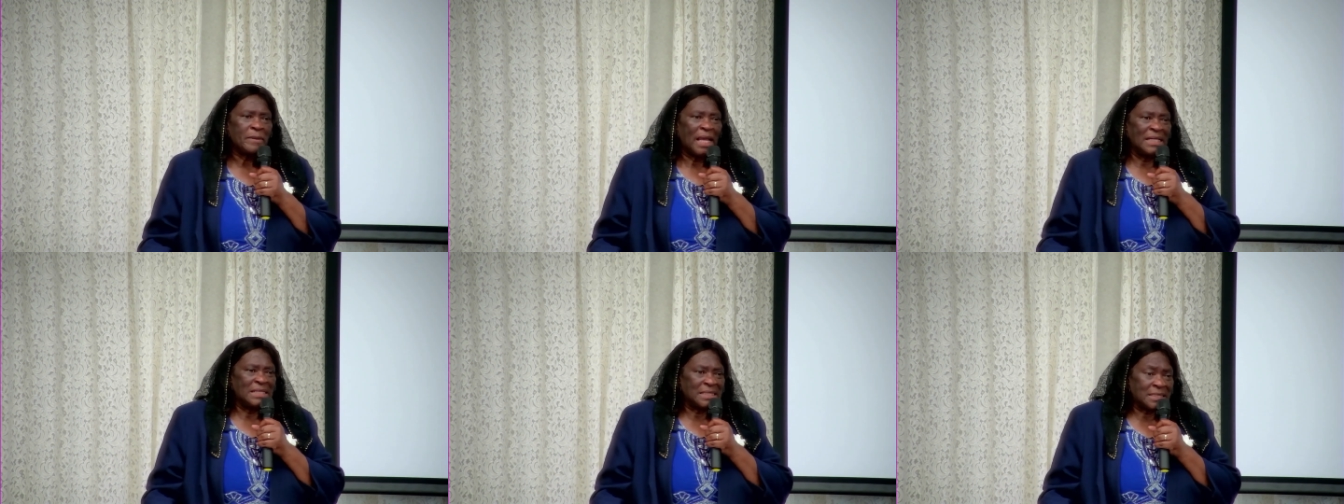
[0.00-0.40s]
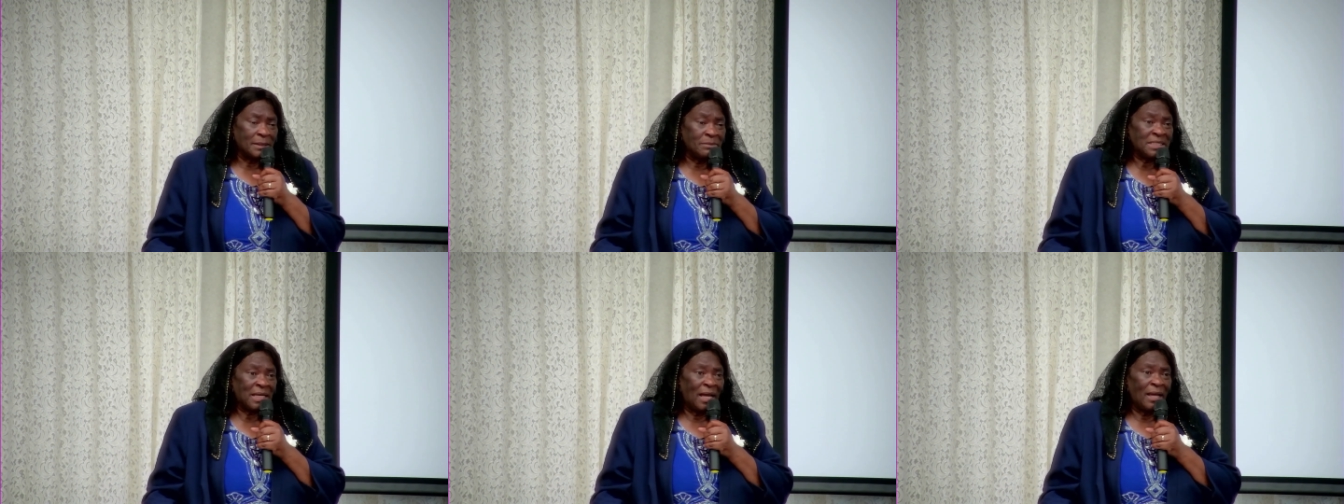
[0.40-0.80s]
And
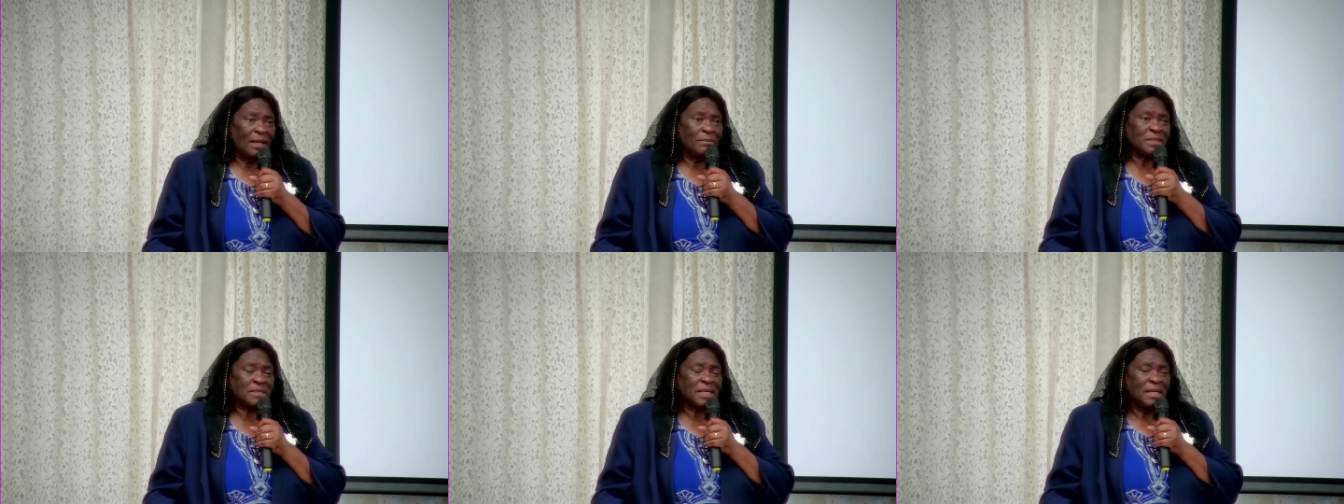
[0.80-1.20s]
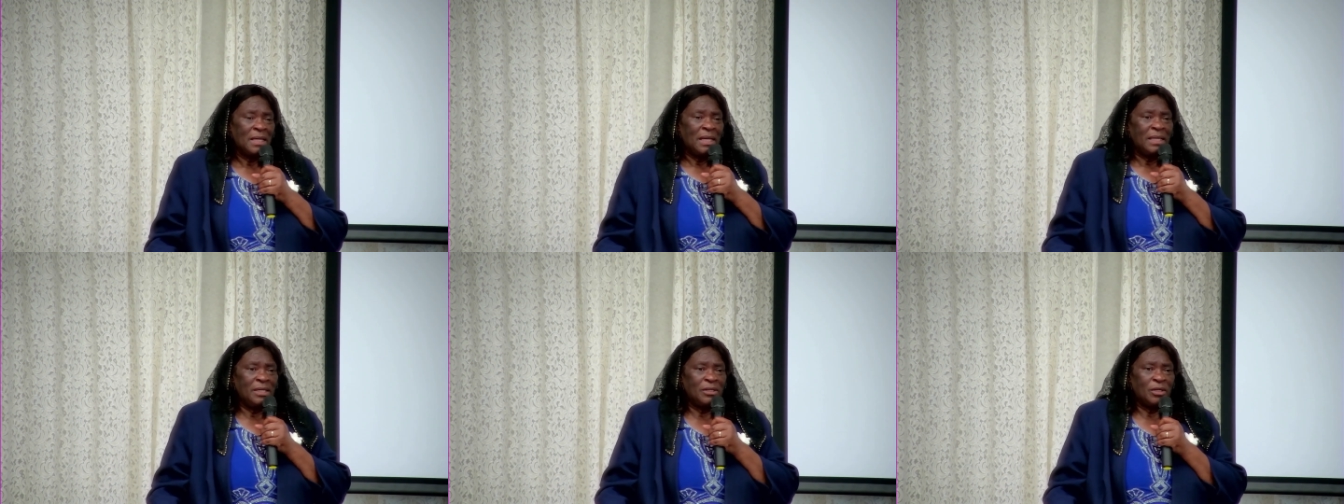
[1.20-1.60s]
sometimes,
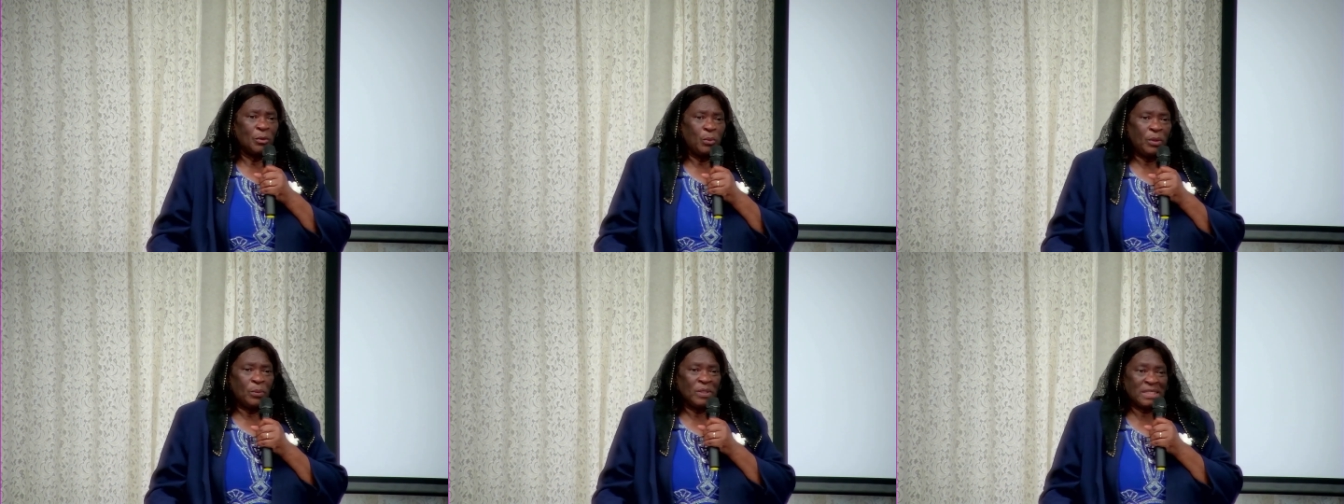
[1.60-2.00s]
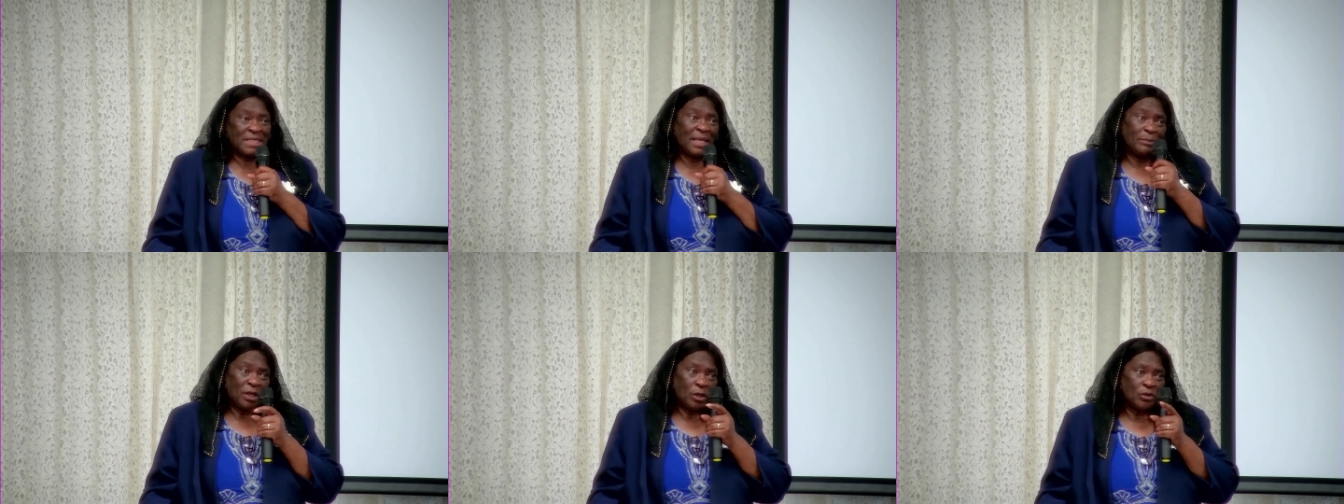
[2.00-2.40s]
you know, we were
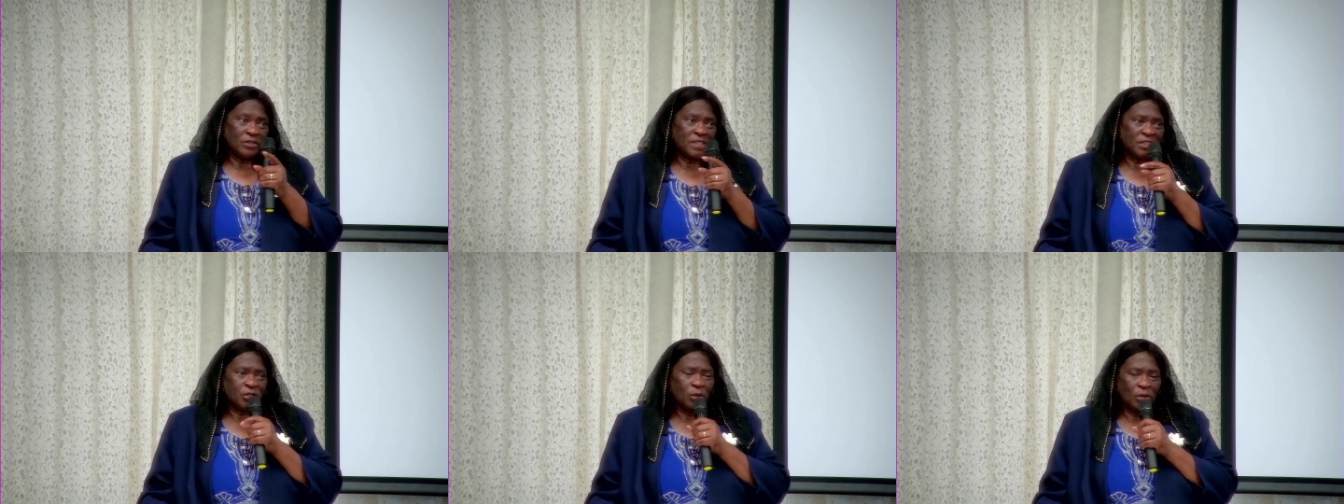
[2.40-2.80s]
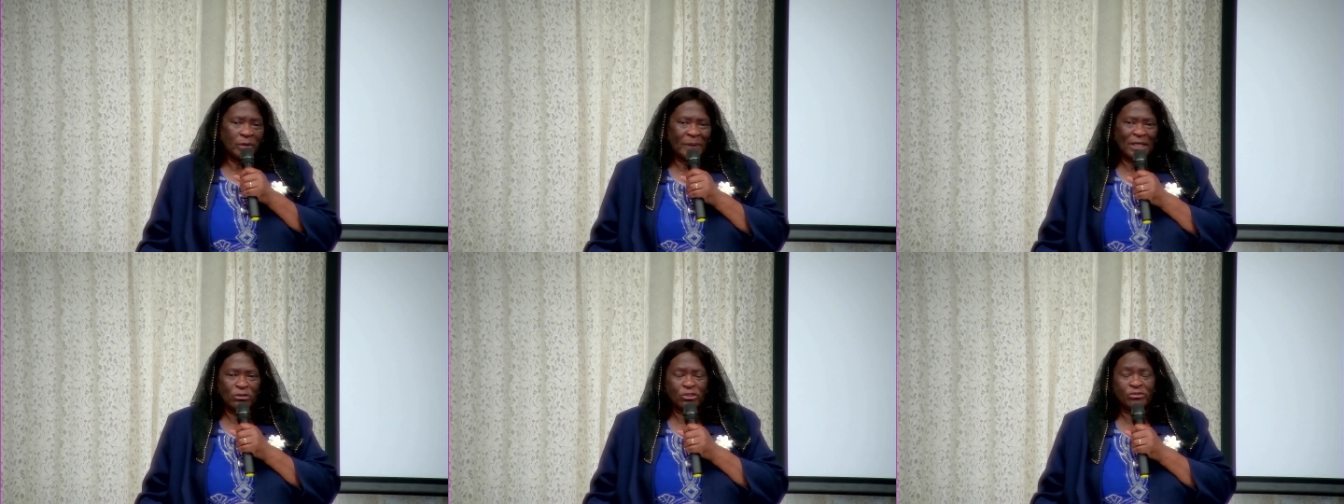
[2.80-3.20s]
saying because it's all
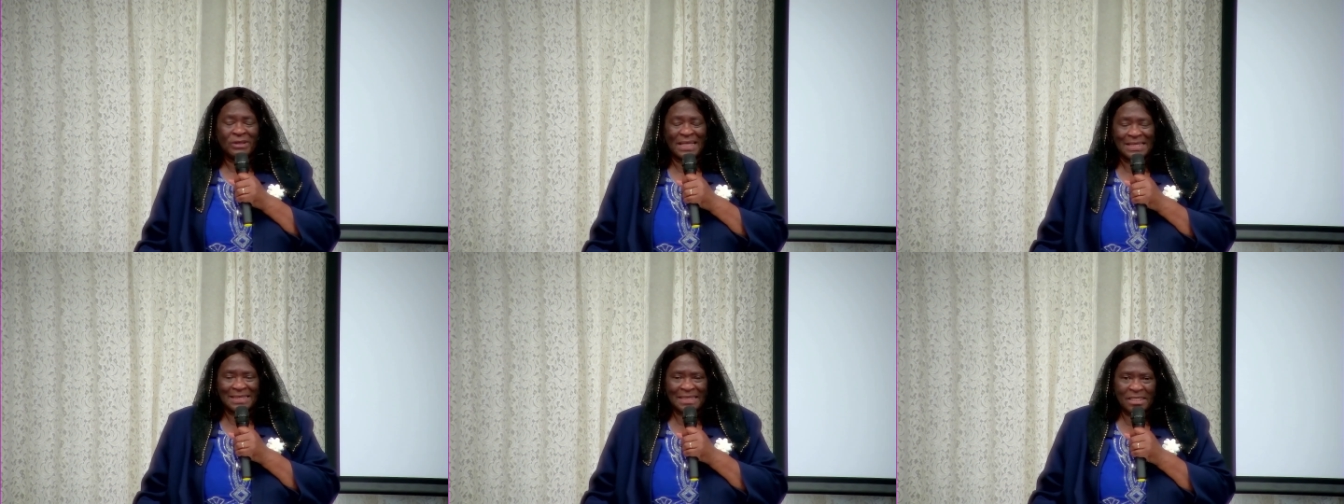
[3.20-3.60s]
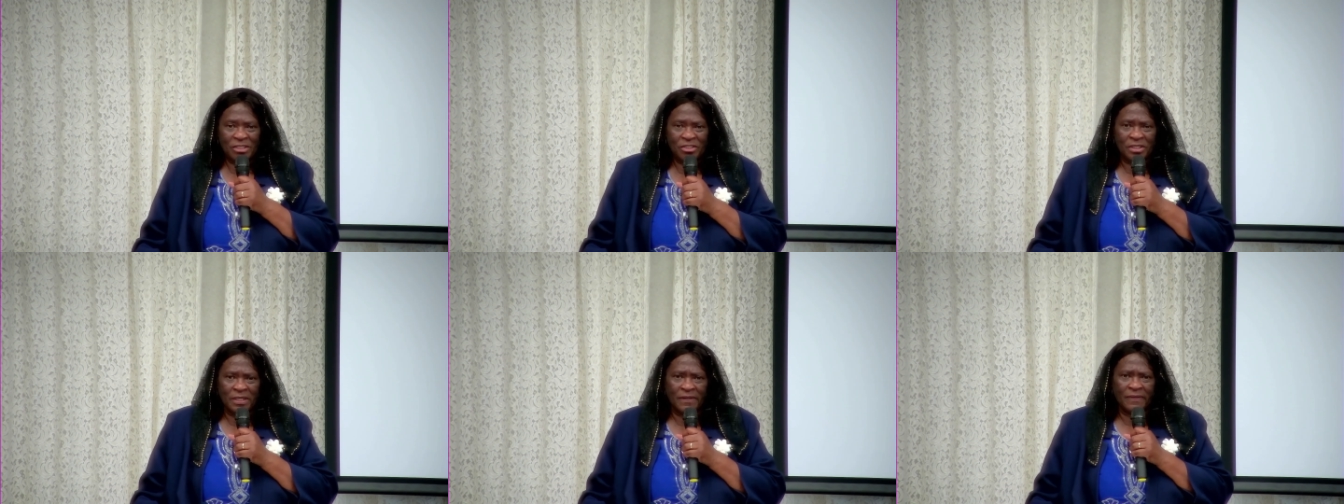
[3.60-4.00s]
about
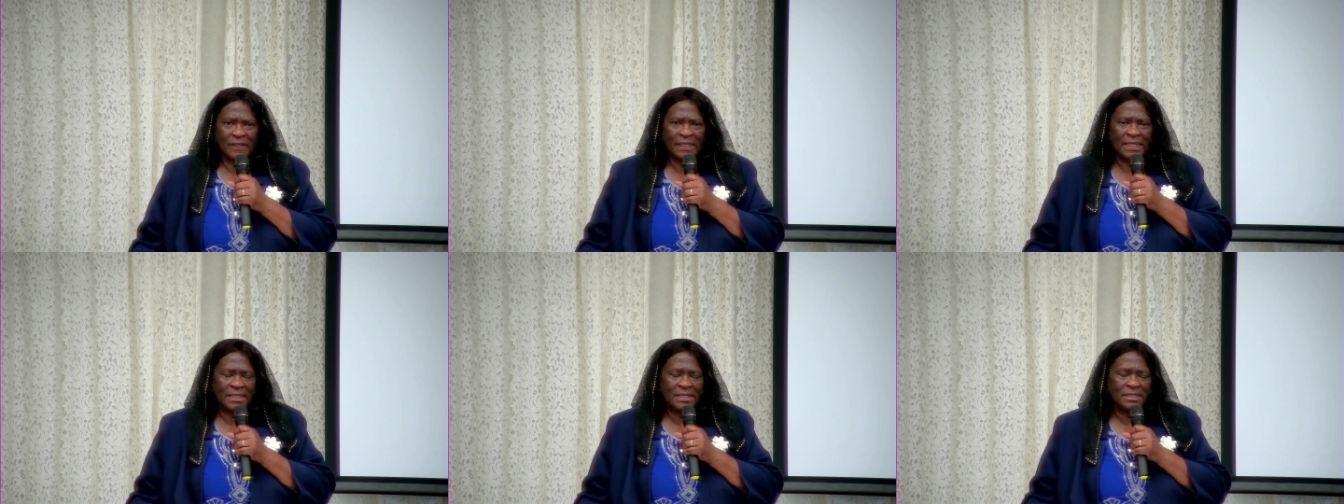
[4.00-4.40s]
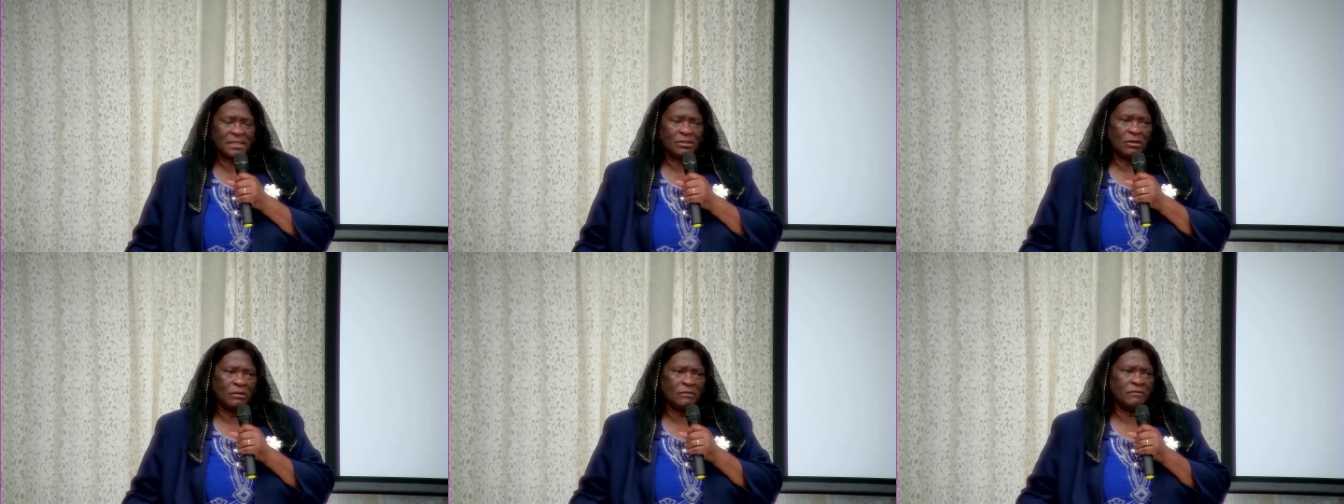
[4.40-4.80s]
transition at the latest
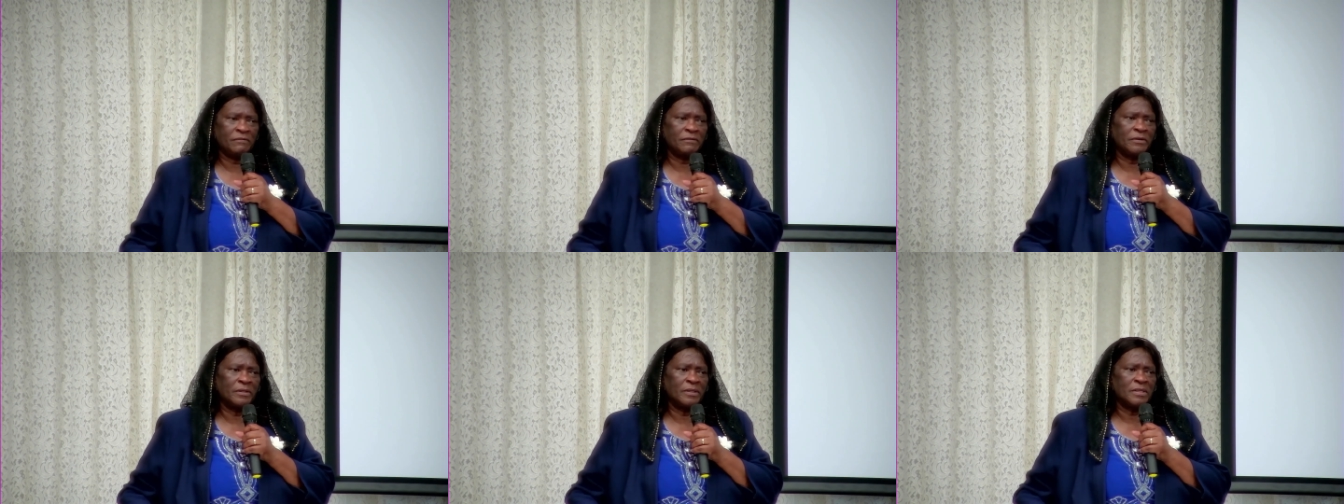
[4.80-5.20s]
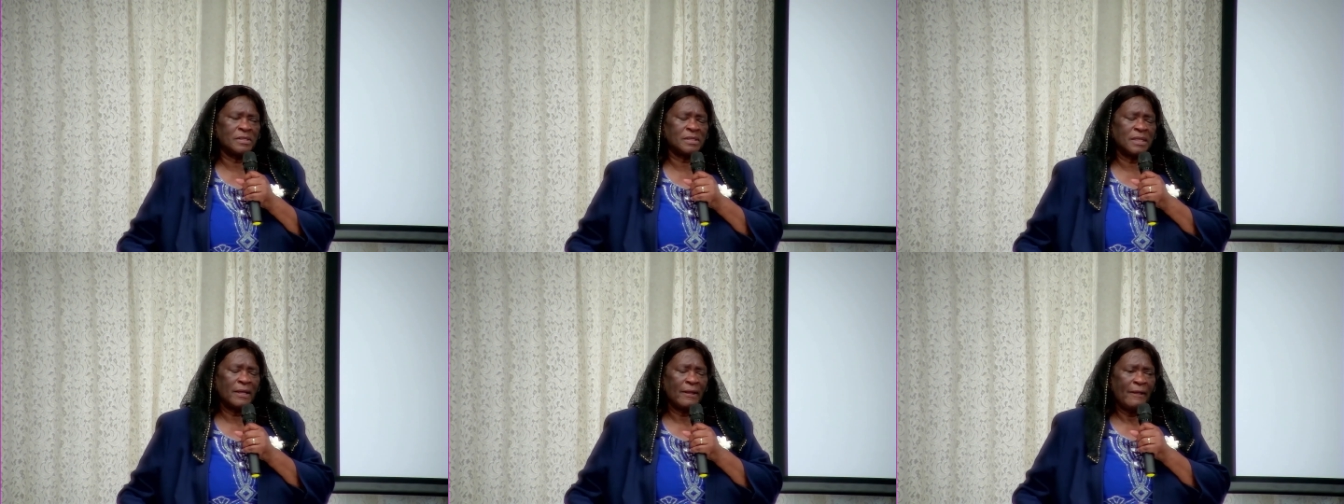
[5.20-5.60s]
conference.